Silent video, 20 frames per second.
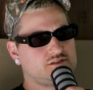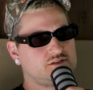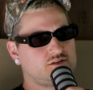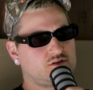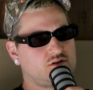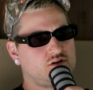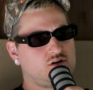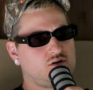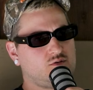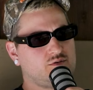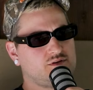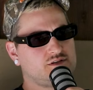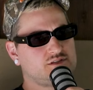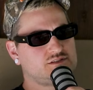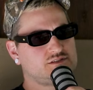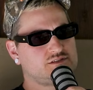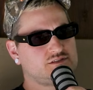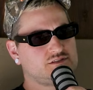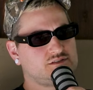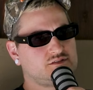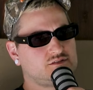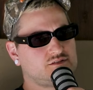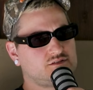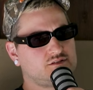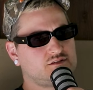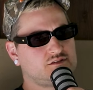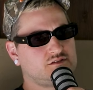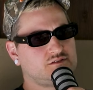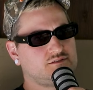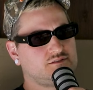You're never. always
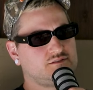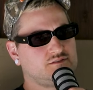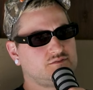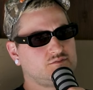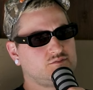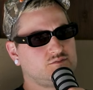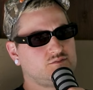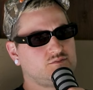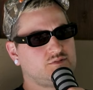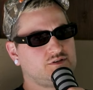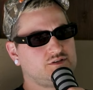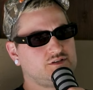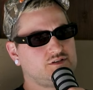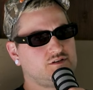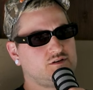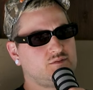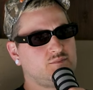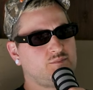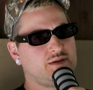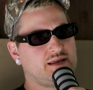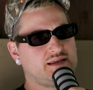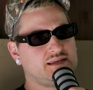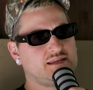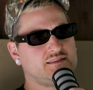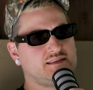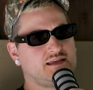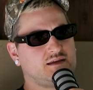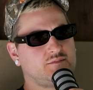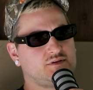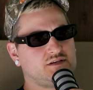you're when you're
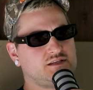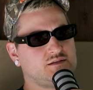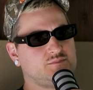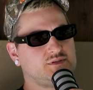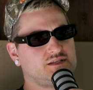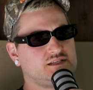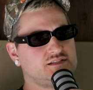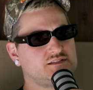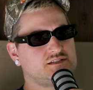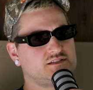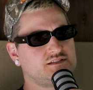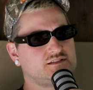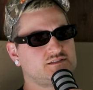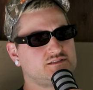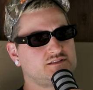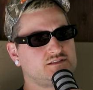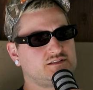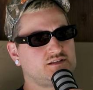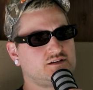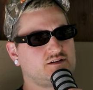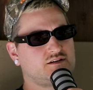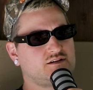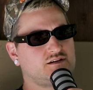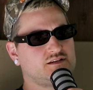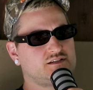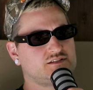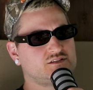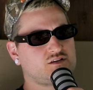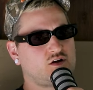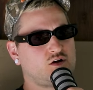making that many pizzas, there
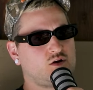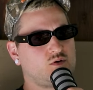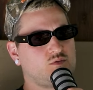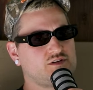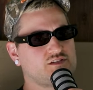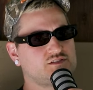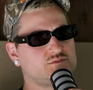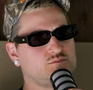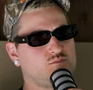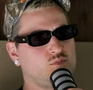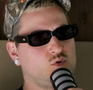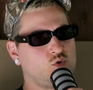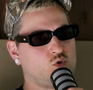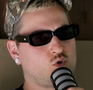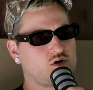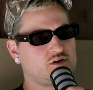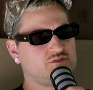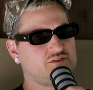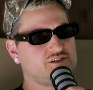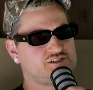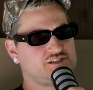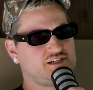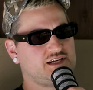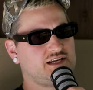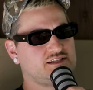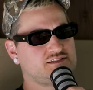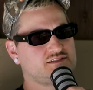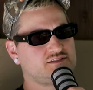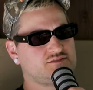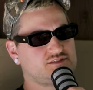is always more of a
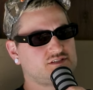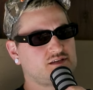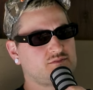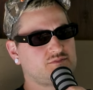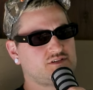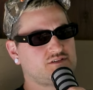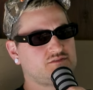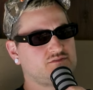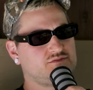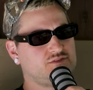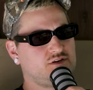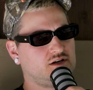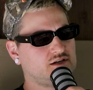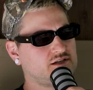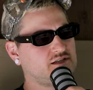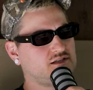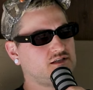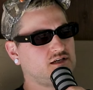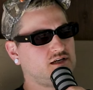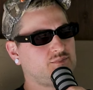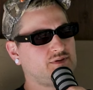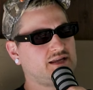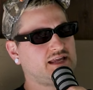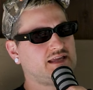chance of something fucking up.